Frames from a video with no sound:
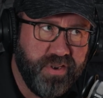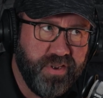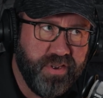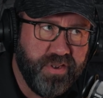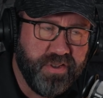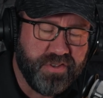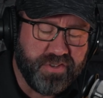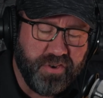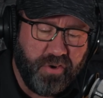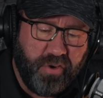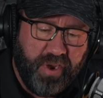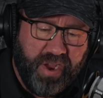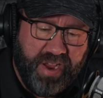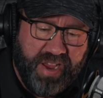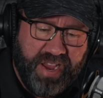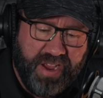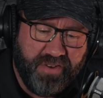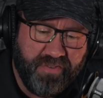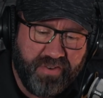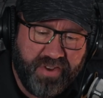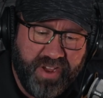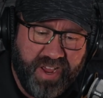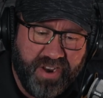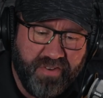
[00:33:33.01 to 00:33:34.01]
So I
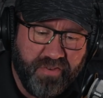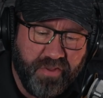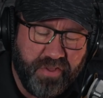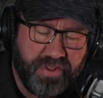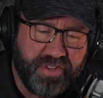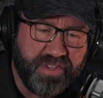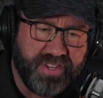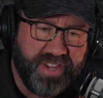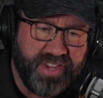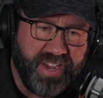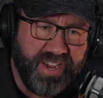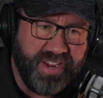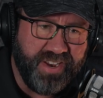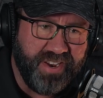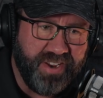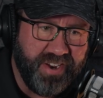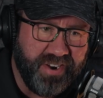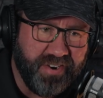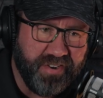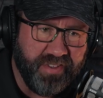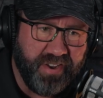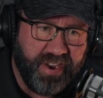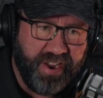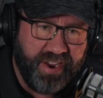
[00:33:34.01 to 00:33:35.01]
have kind of a saying here
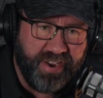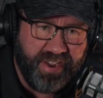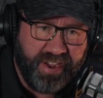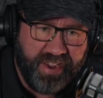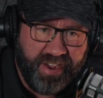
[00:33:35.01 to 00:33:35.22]
that